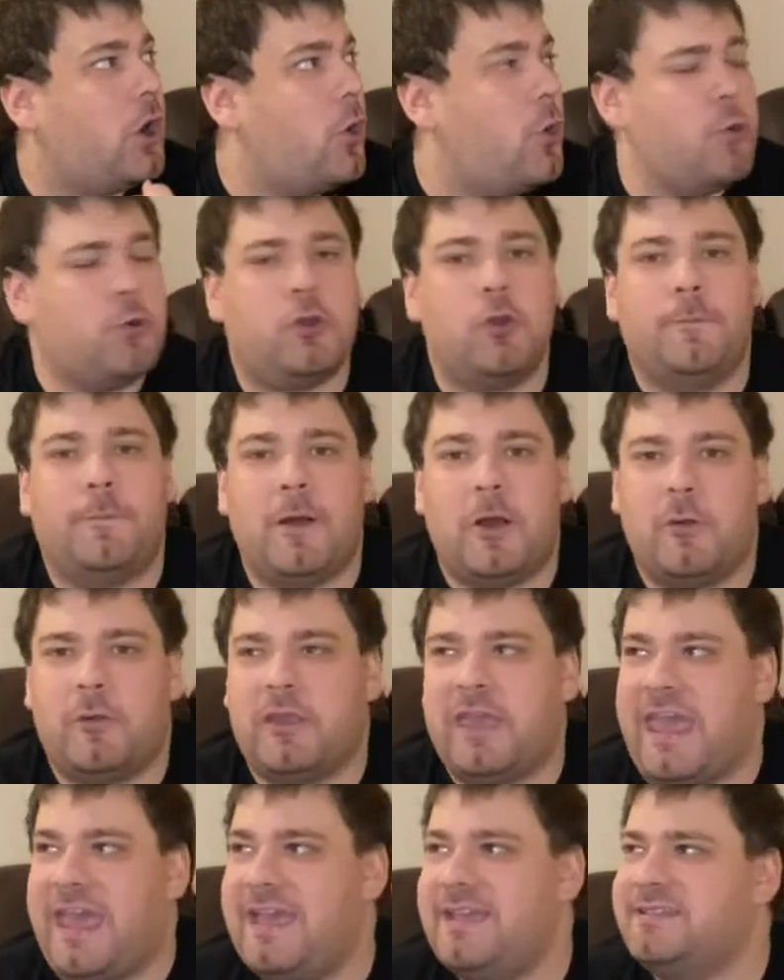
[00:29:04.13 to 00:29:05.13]
Okubo
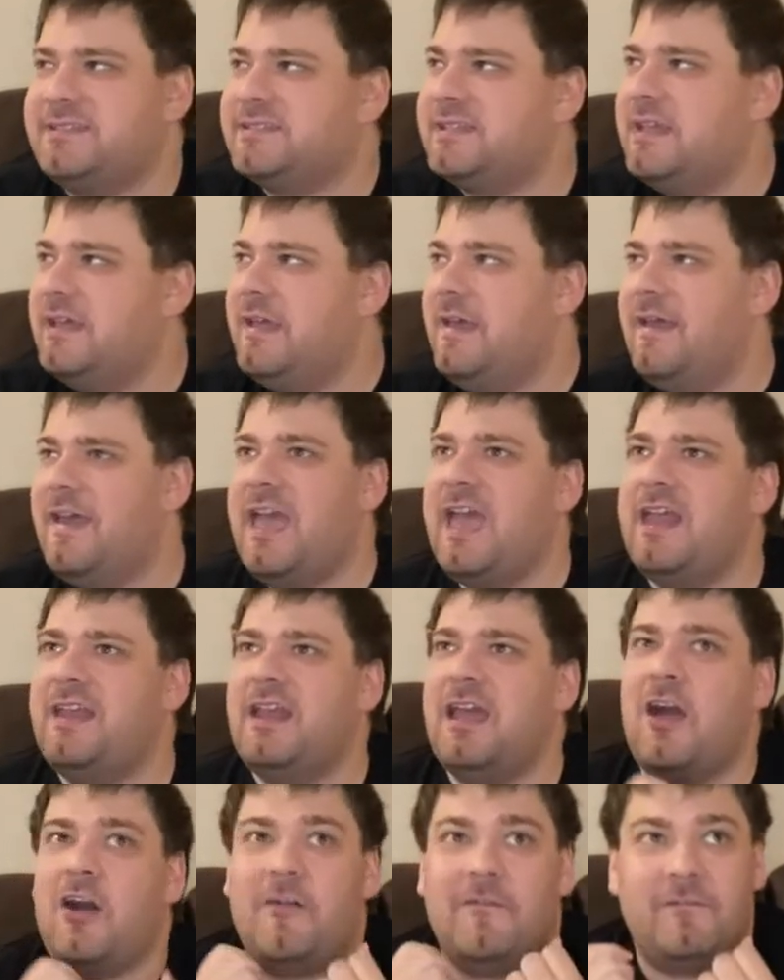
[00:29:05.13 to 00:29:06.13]
case,
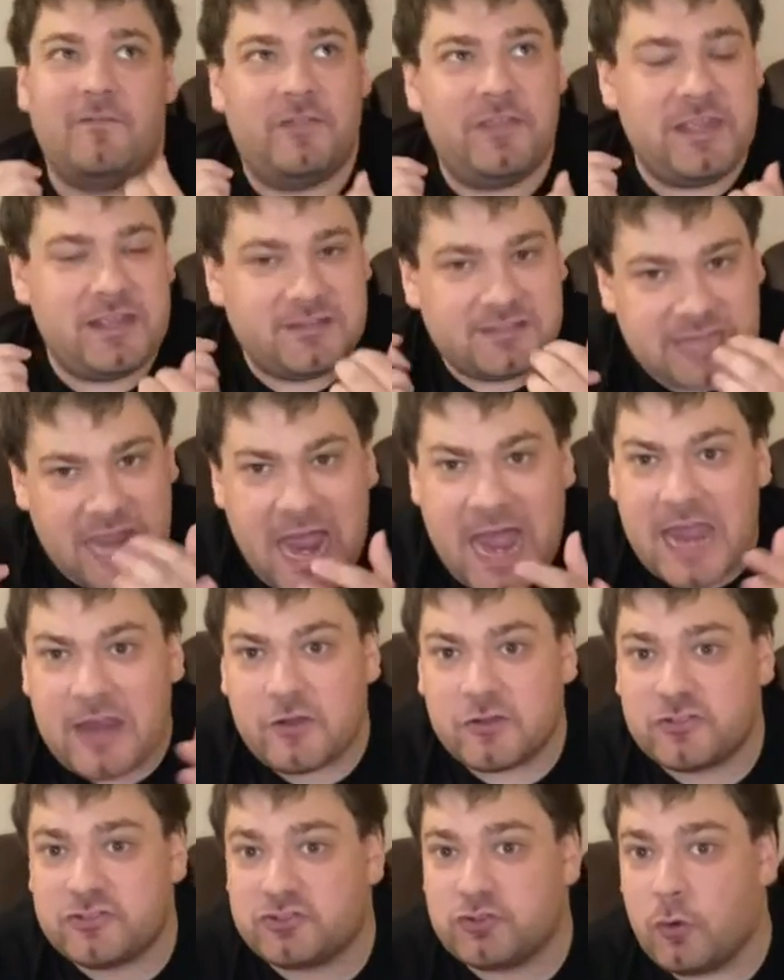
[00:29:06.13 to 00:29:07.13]
and the
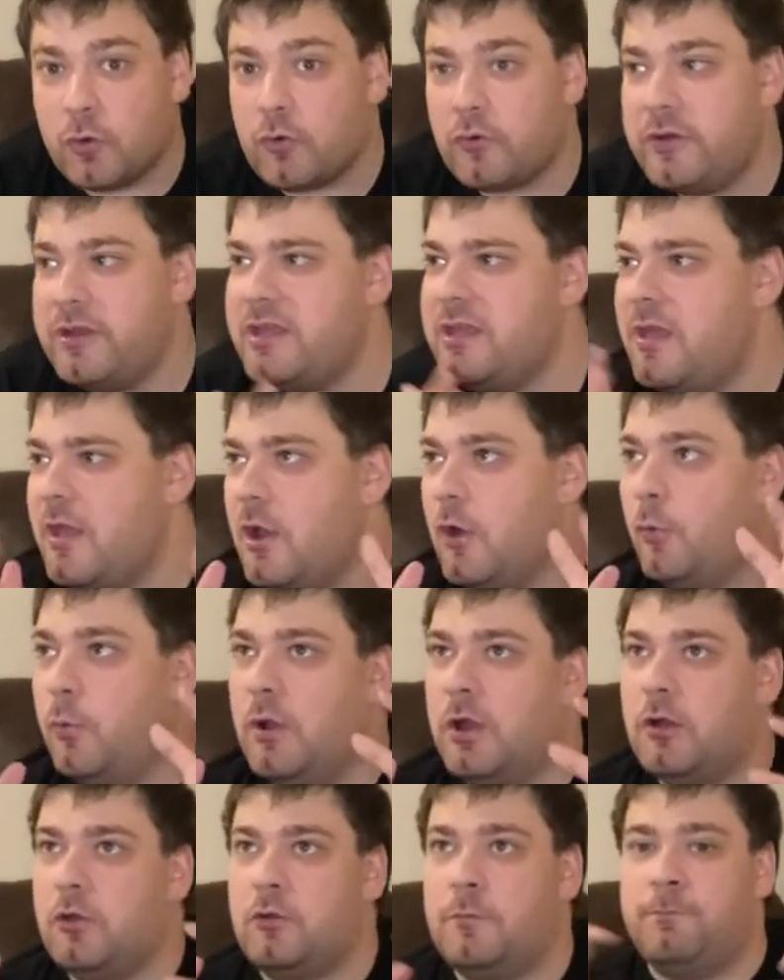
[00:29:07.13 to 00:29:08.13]
entire story
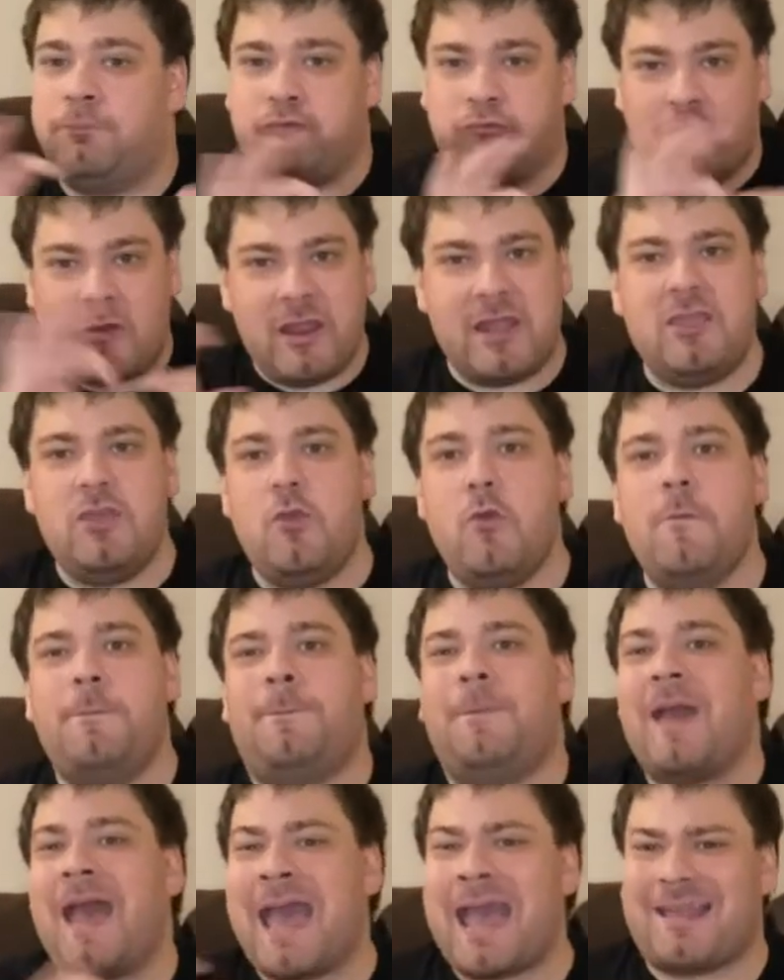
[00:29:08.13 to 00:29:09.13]
will bring you
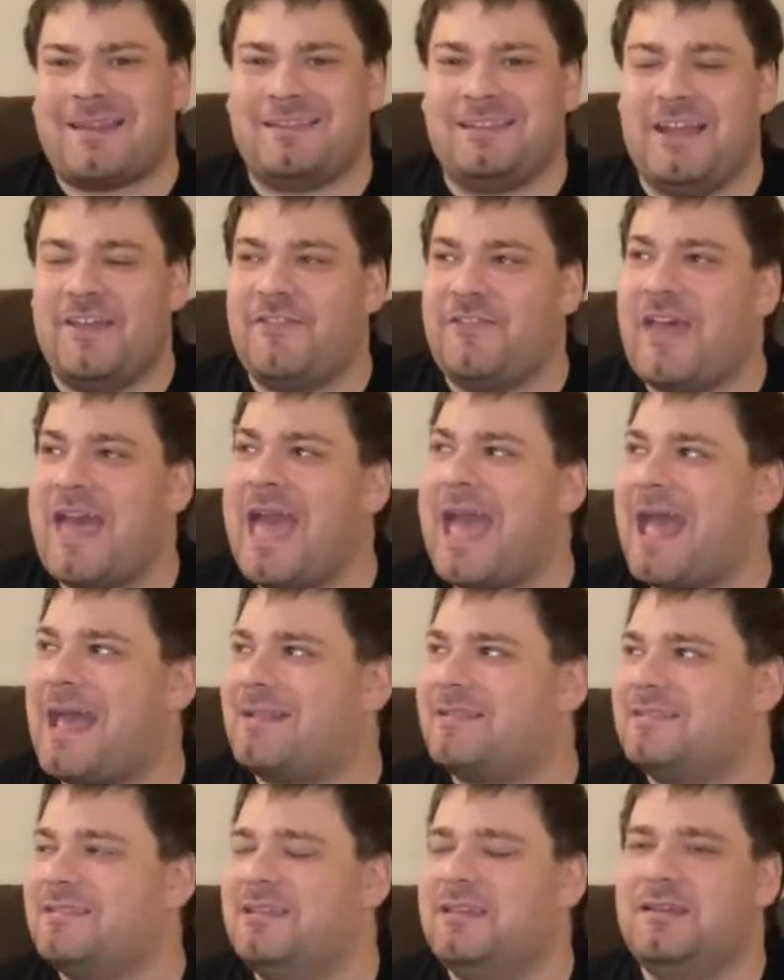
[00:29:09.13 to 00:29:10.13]
back to
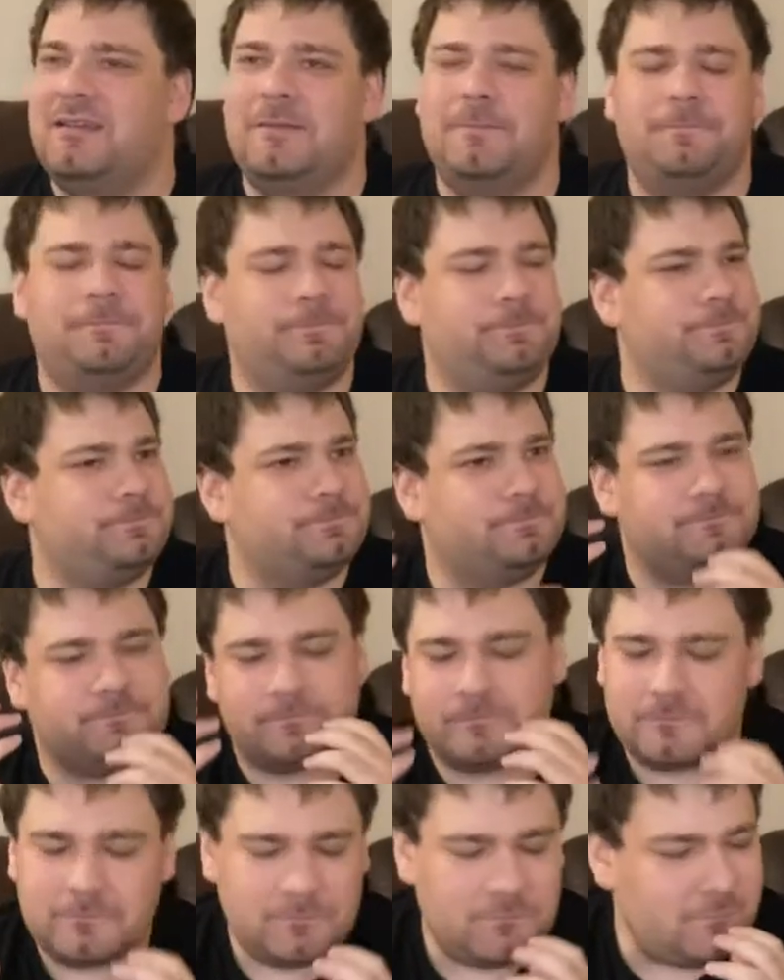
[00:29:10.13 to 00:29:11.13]
that.
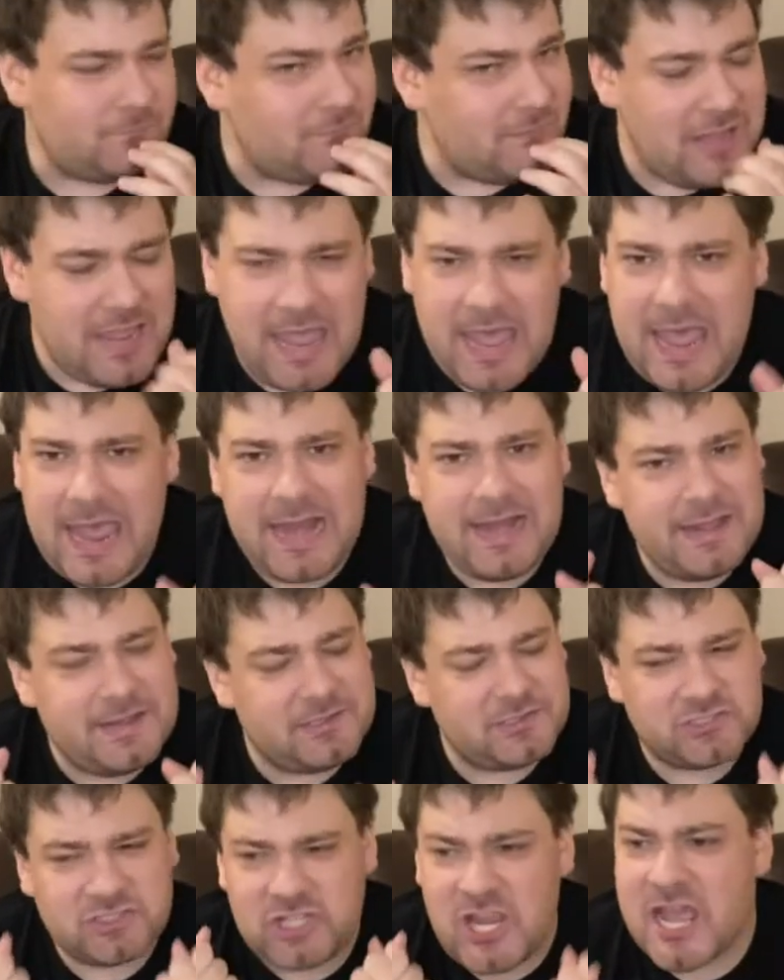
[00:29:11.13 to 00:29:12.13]
And it
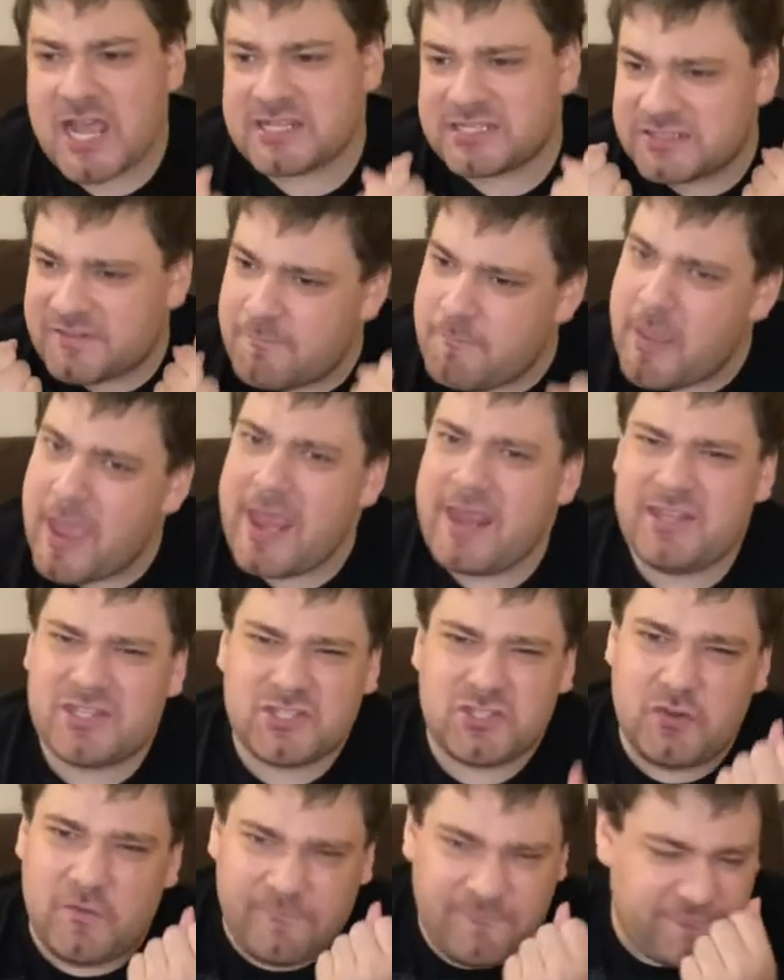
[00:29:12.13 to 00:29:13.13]
just
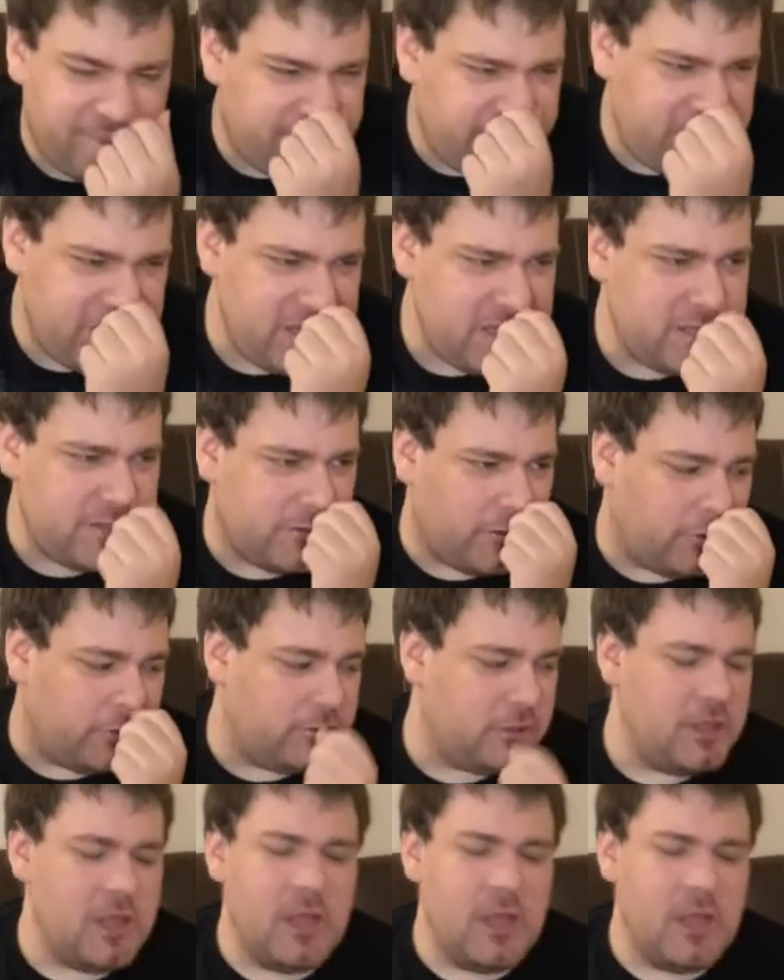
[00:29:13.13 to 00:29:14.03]
makes you feel